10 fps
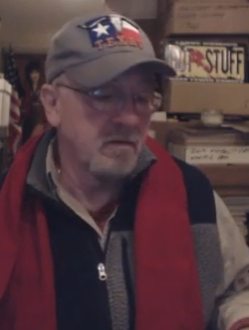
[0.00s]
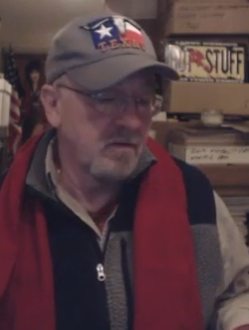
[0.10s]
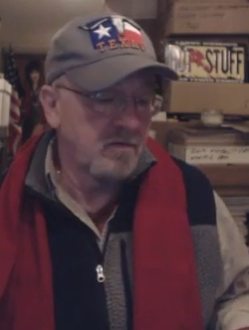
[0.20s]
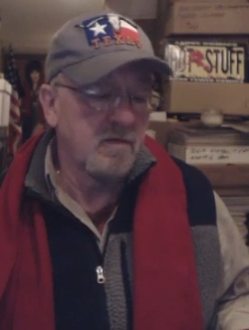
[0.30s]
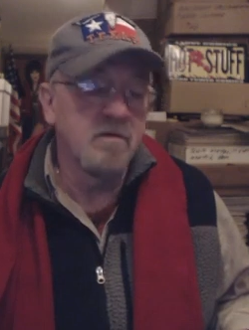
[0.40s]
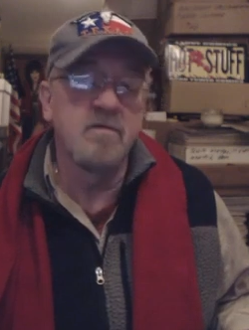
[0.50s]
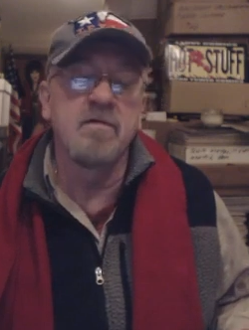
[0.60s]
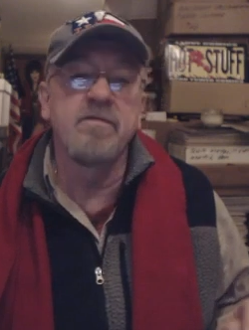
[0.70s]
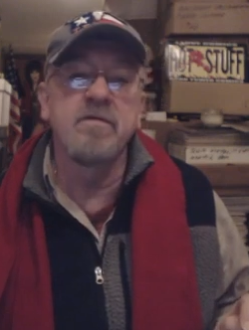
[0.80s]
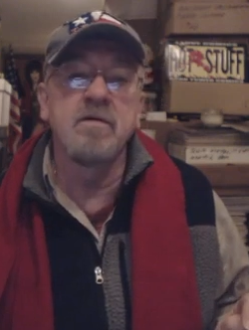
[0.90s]
You know, even
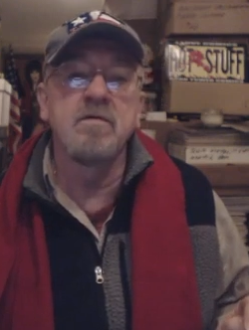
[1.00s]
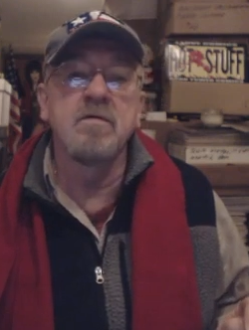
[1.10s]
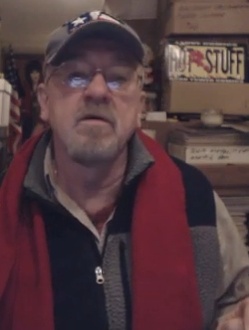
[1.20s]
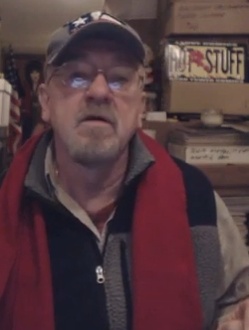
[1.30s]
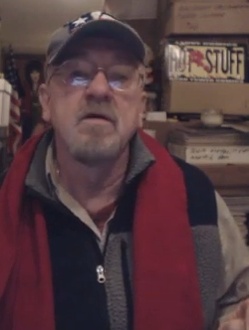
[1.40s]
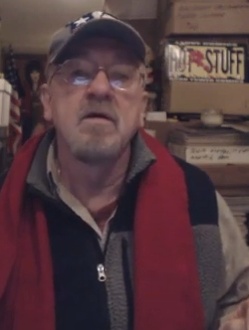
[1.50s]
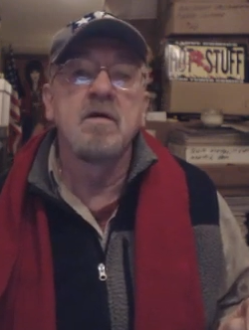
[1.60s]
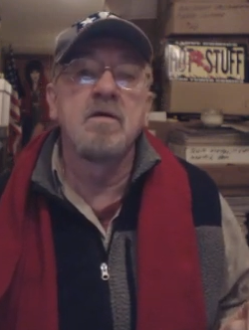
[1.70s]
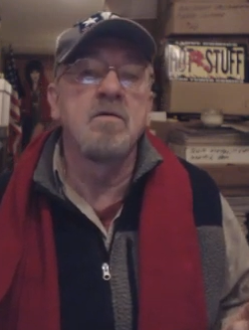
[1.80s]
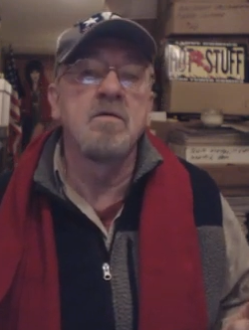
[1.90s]
if you only,
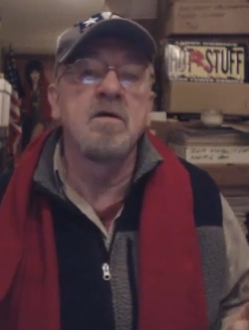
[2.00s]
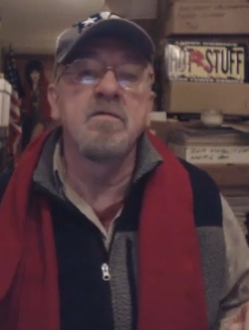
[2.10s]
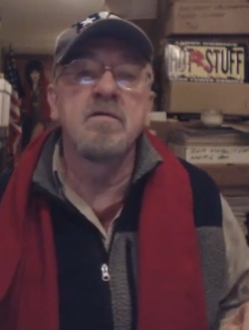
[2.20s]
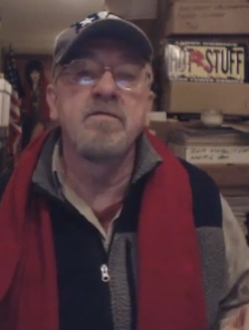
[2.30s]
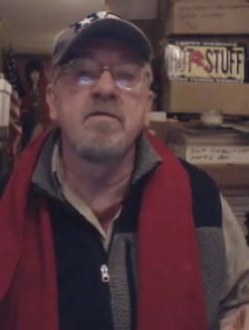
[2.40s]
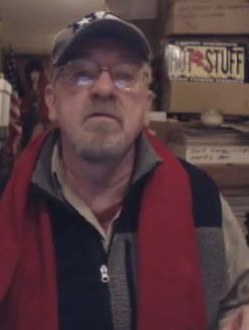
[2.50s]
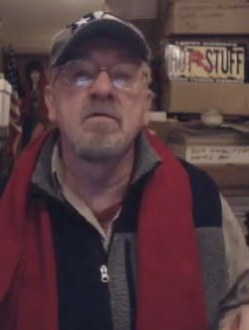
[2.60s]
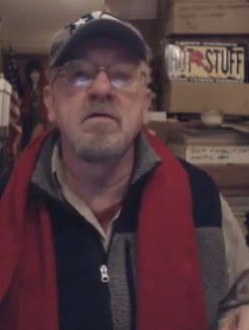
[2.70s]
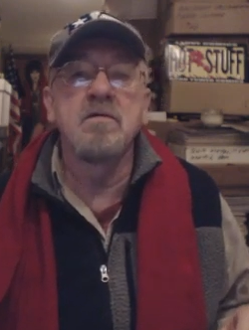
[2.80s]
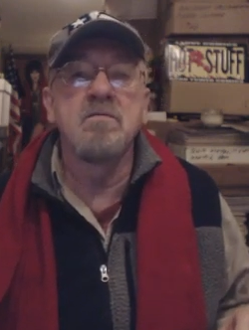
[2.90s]
you know, use them for
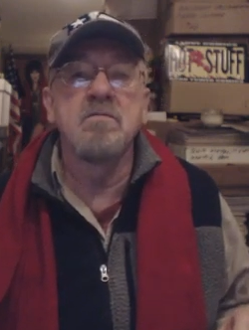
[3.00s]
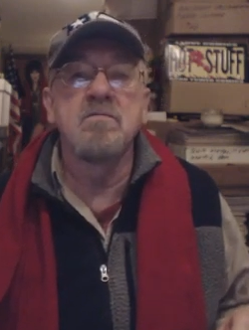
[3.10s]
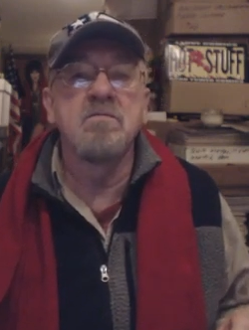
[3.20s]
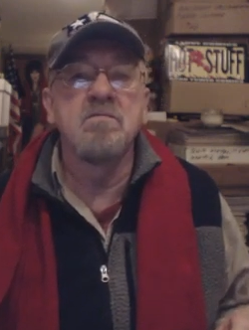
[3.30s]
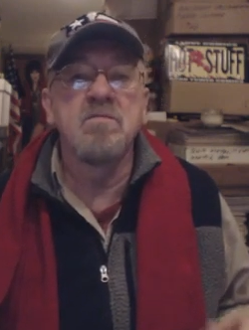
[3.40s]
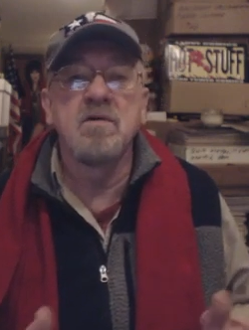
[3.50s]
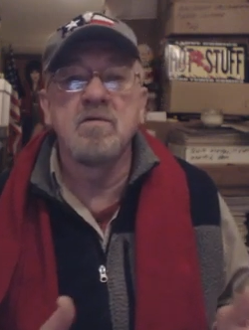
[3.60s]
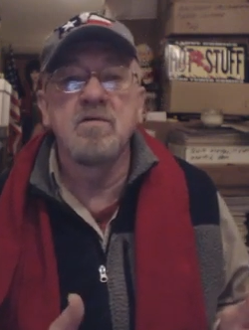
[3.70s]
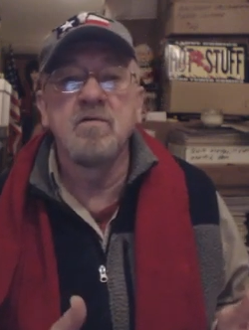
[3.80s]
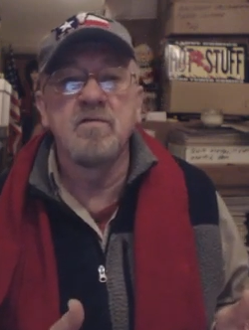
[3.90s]
those, you know, kind
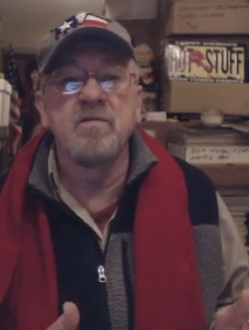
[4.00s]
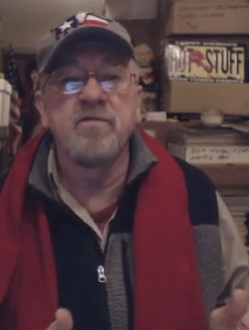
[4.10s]
of issues.